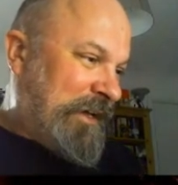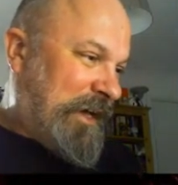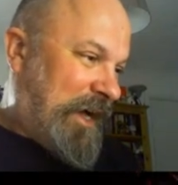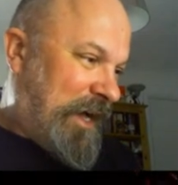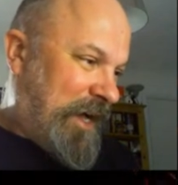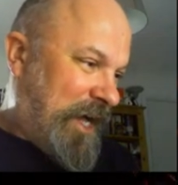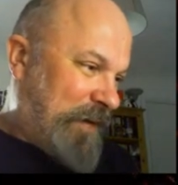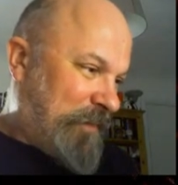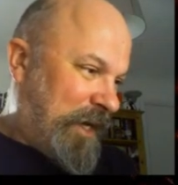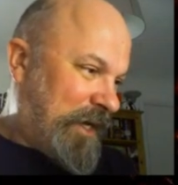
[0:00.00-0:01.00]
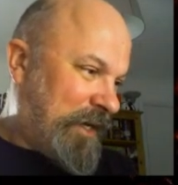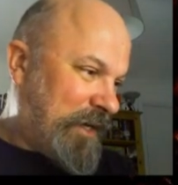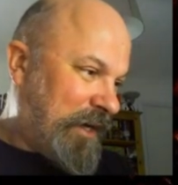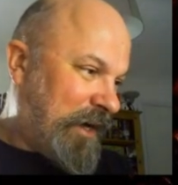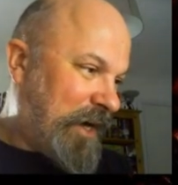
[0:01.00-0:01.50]
Um,
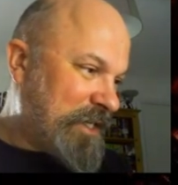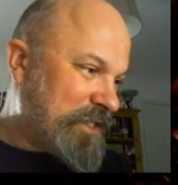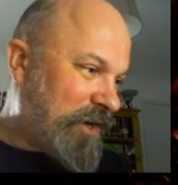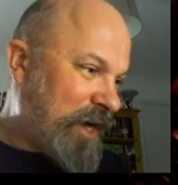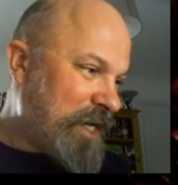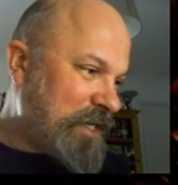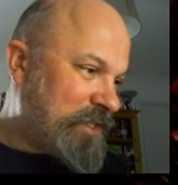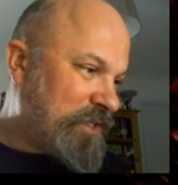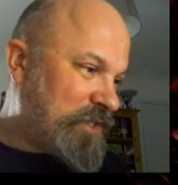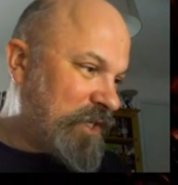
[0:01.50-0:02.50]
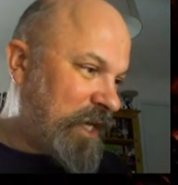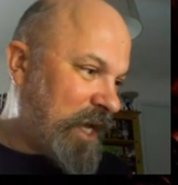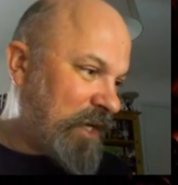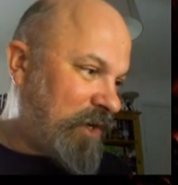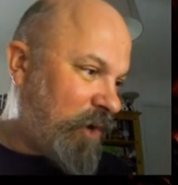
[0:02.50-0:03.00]
I decided to
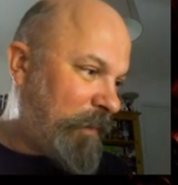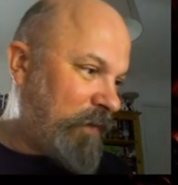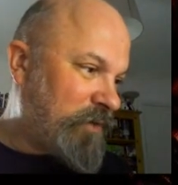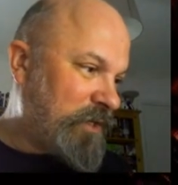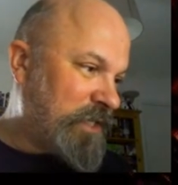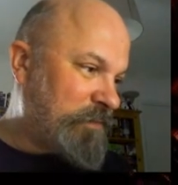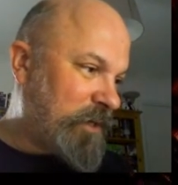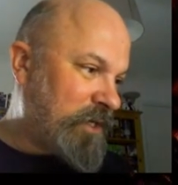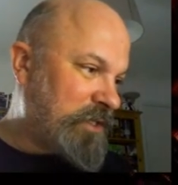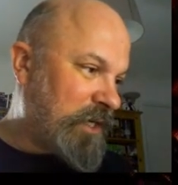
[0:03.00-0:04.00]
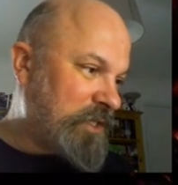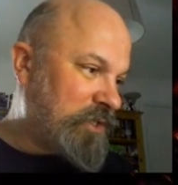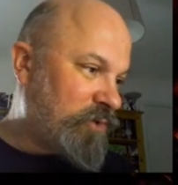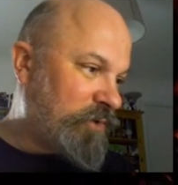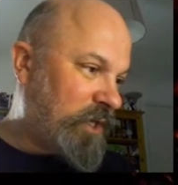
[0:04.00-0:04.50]
get a copy of 2 6 because I
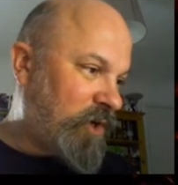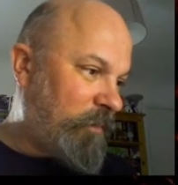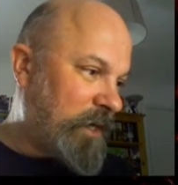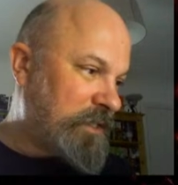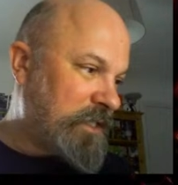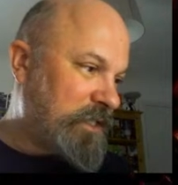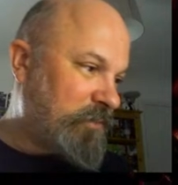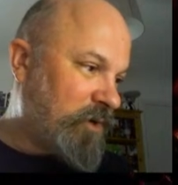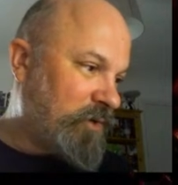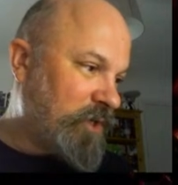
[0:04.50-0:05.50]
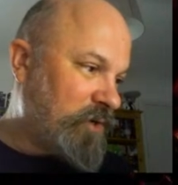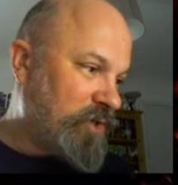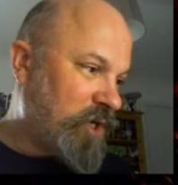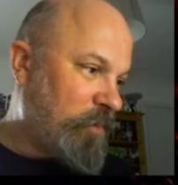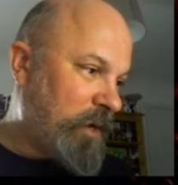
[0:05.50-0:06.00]
saw the combat system on
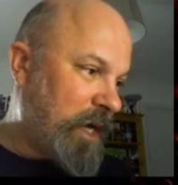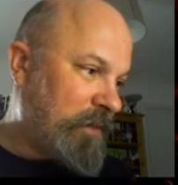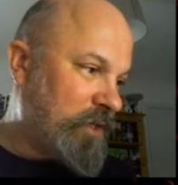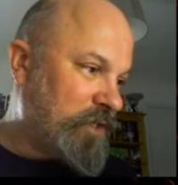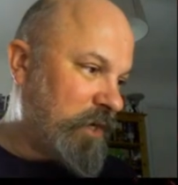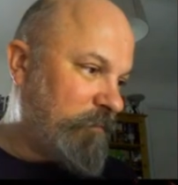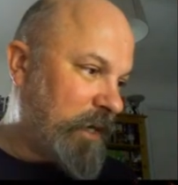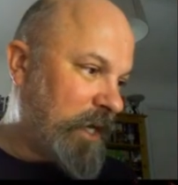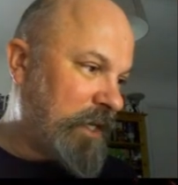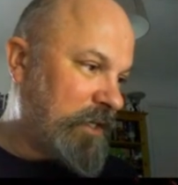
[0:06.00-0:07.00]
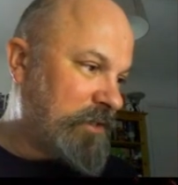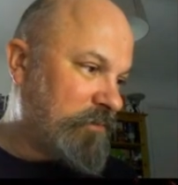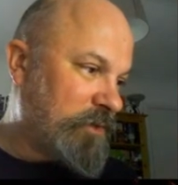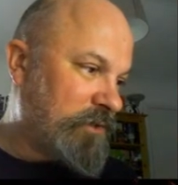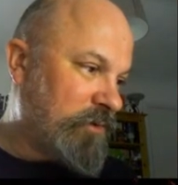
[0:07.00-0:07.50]
YouTube and the shift mechanics
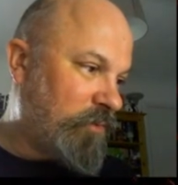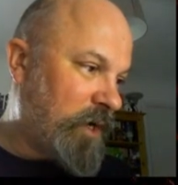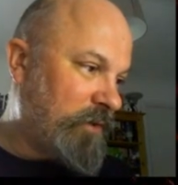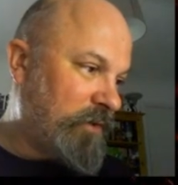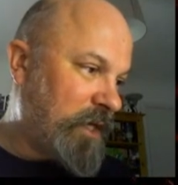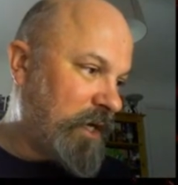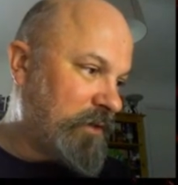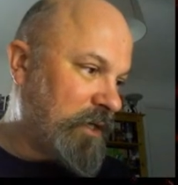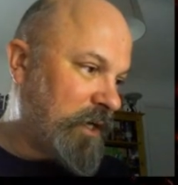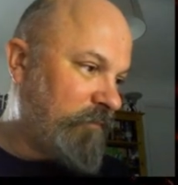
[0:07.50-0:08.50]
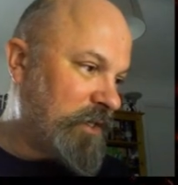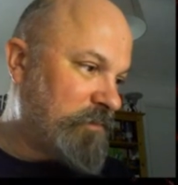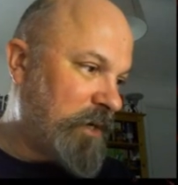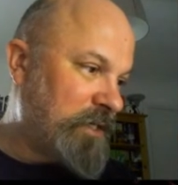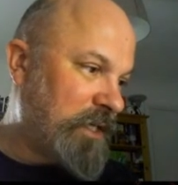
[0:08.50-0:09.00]
was the one thing that convinced
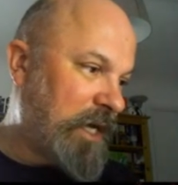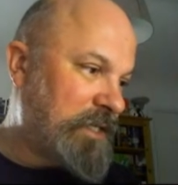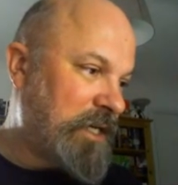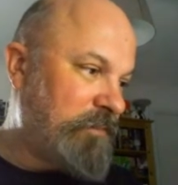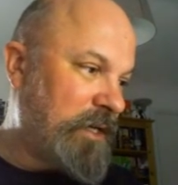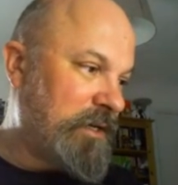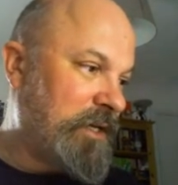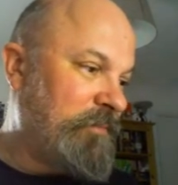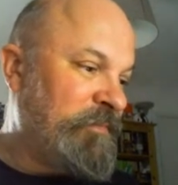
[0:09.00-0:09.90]
me to get it immediately.